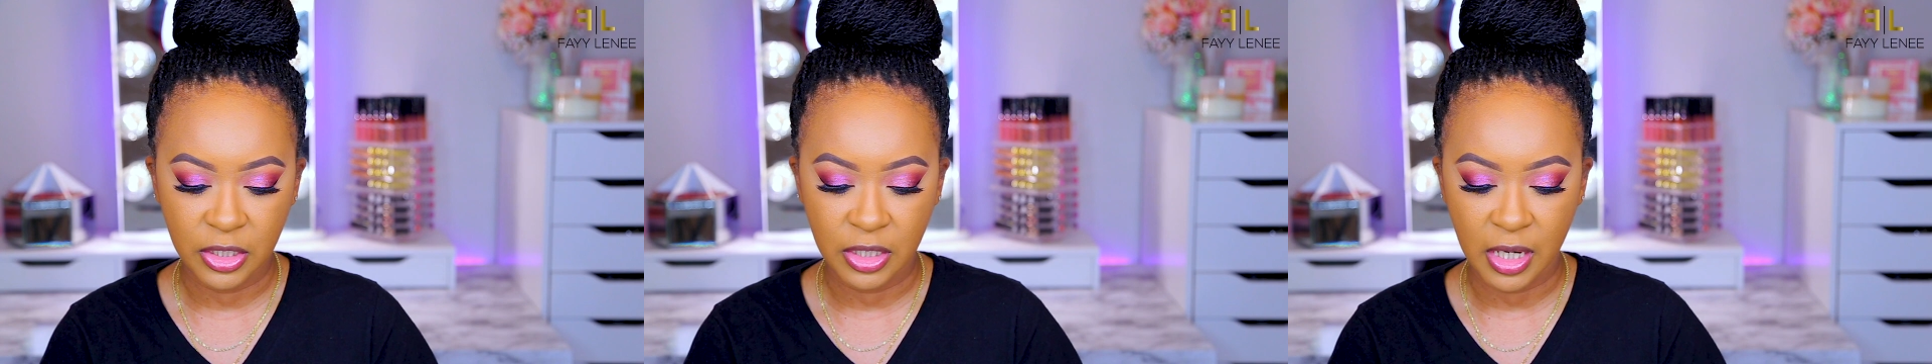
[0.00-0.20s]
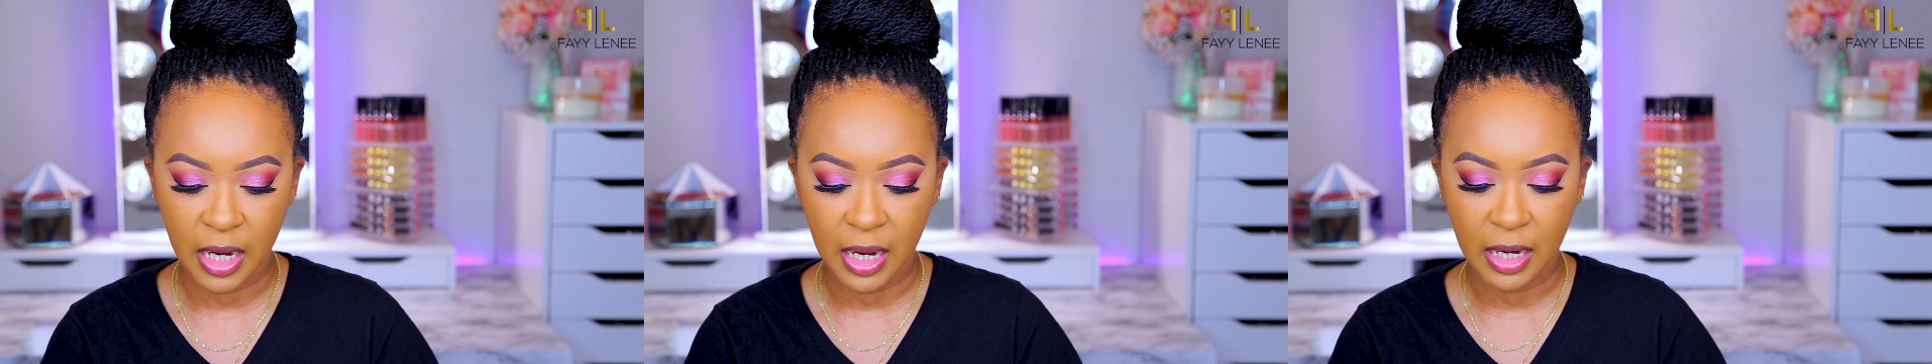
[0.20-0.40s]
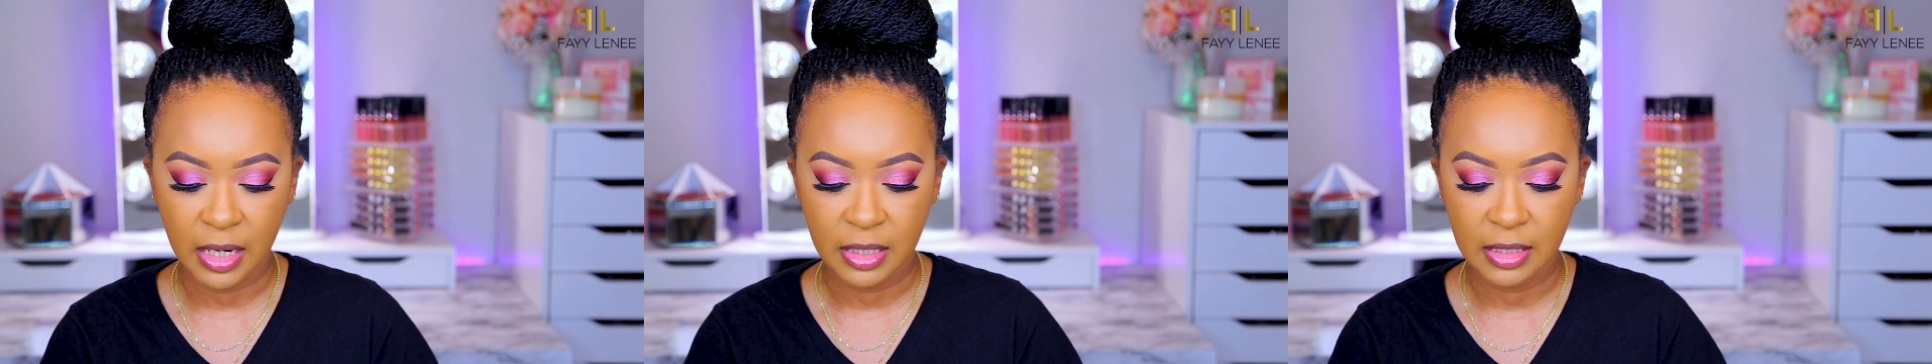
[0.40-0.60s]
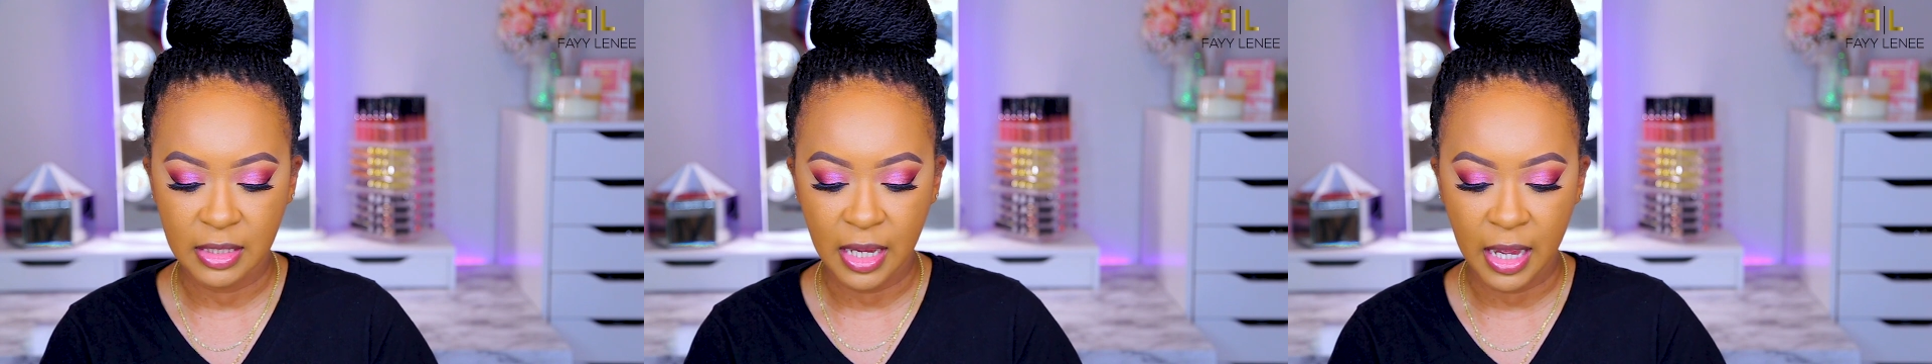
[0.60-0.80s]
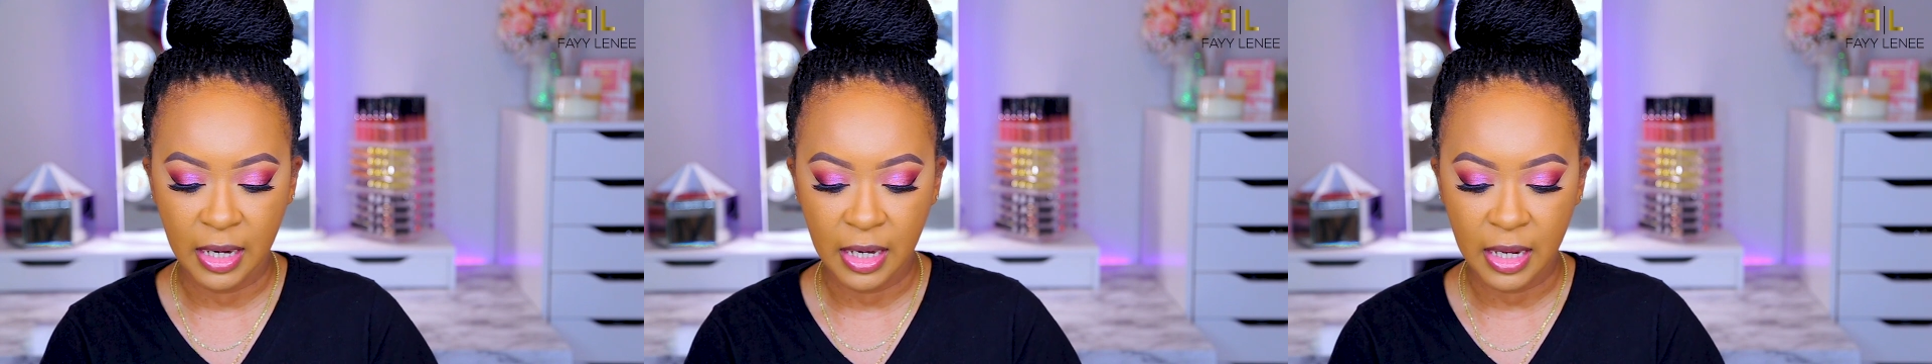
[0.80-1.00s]
the shade
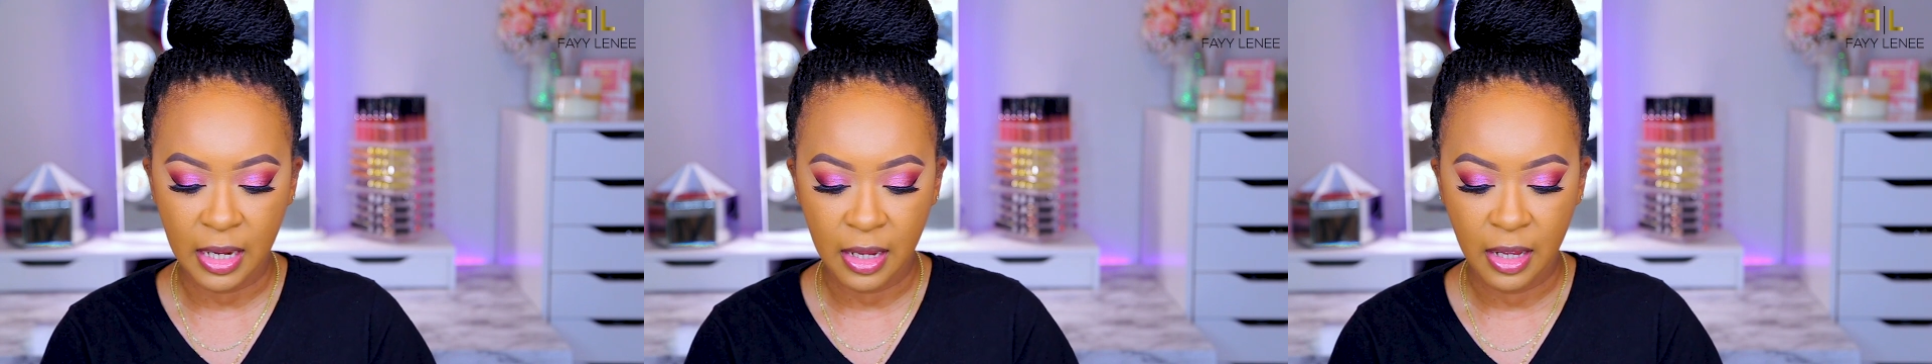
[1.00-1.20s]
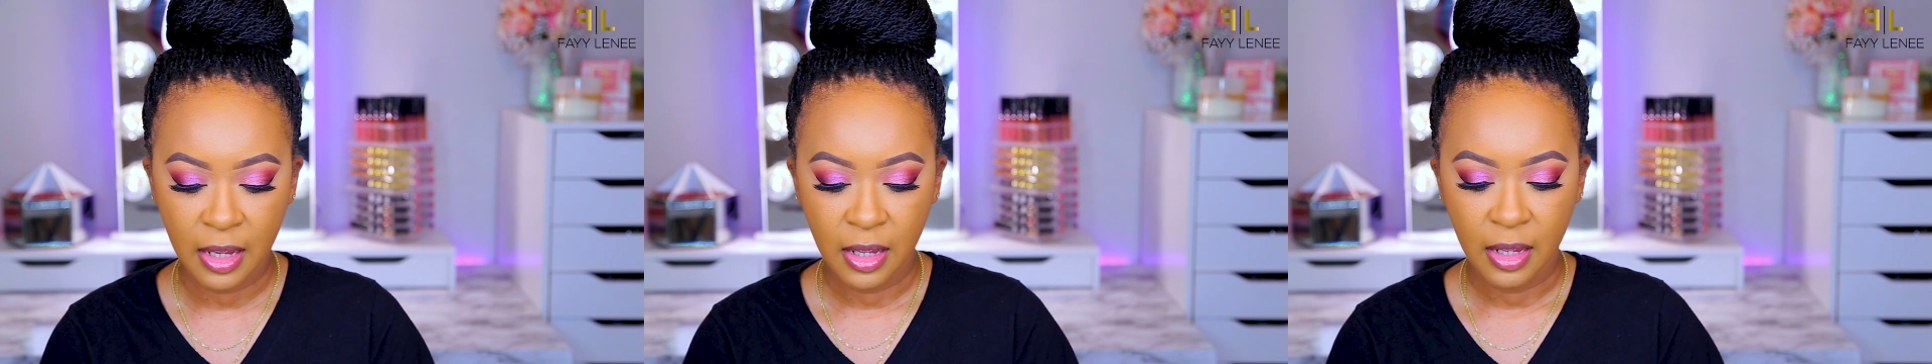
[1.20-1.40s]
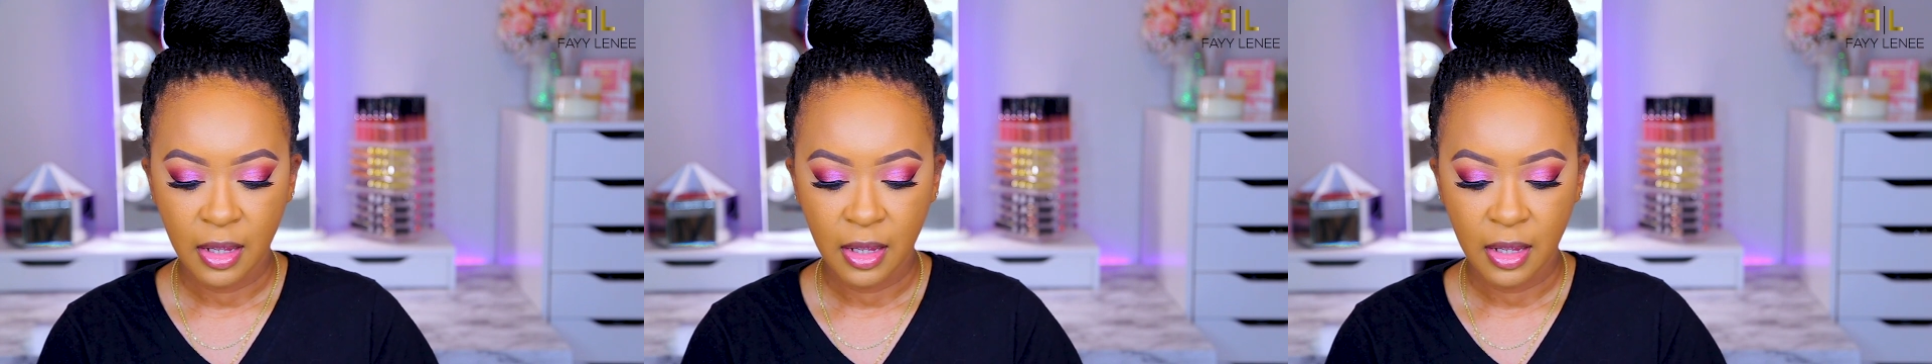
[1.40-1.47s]
Teddy,